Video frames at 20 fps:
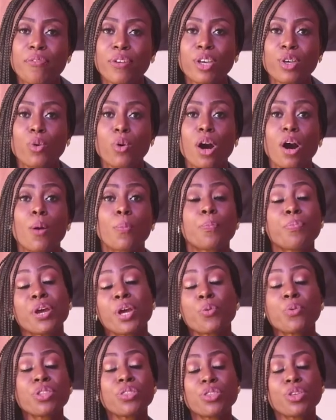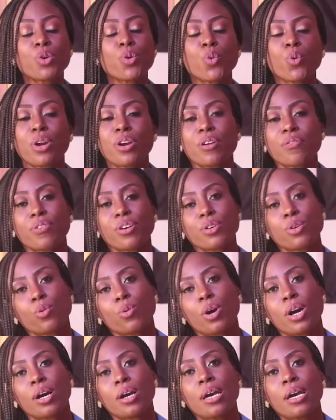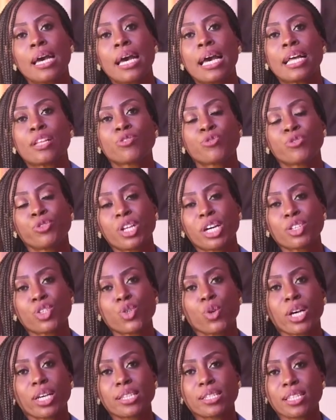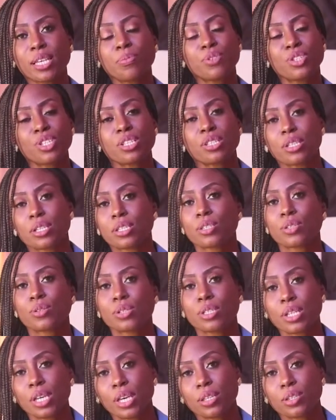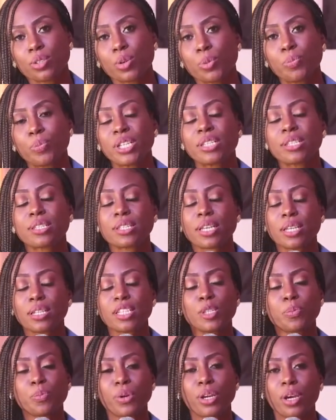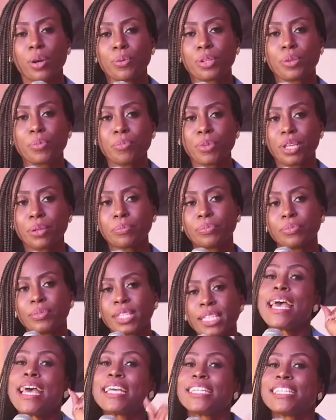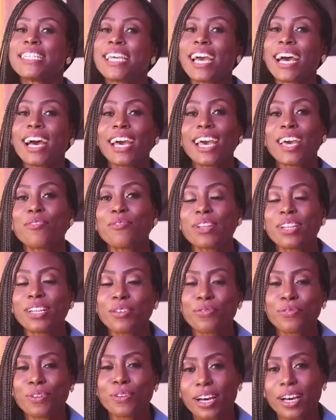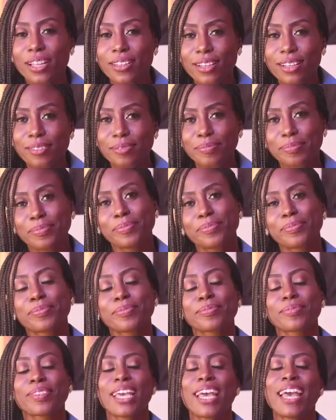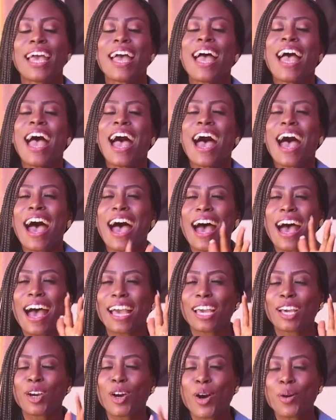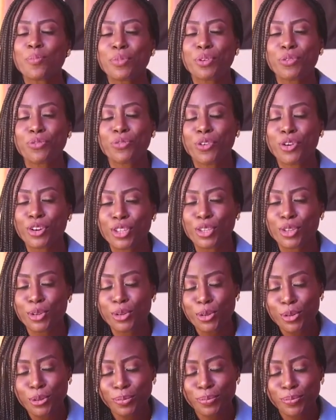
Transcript: you are, pray with you wherever you are, that you accept Jesus today. So please say this prayer with me. Dear Heavenly Father, I come before you